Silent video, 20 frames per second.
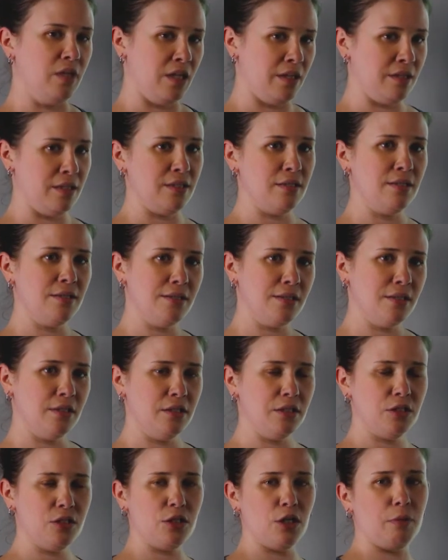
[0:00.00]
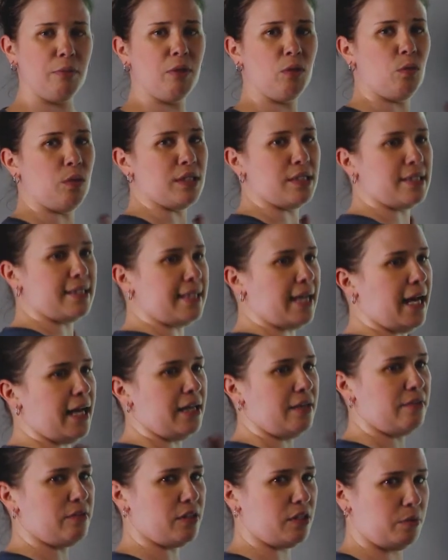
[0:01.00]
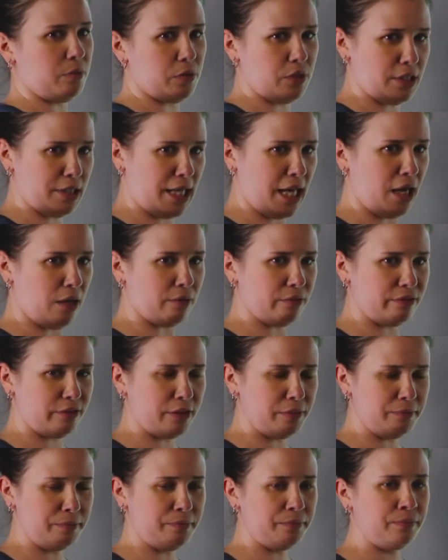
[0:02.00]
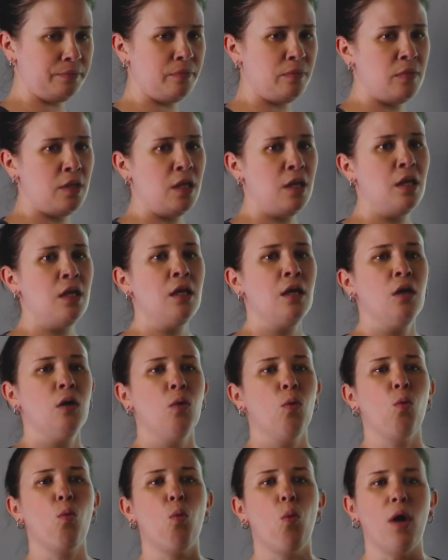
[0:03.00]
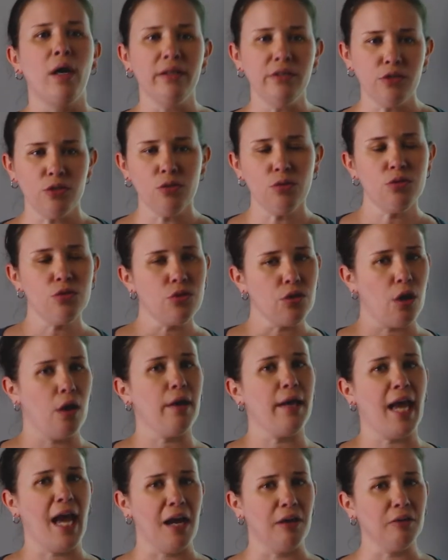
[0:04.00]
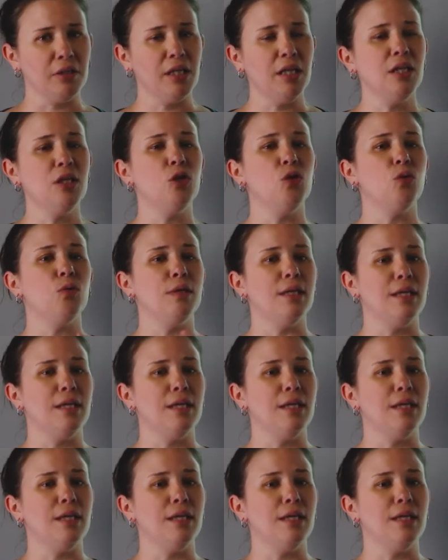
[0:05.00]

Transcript: This is going to determine what side of the number to count from. Once you start counting, you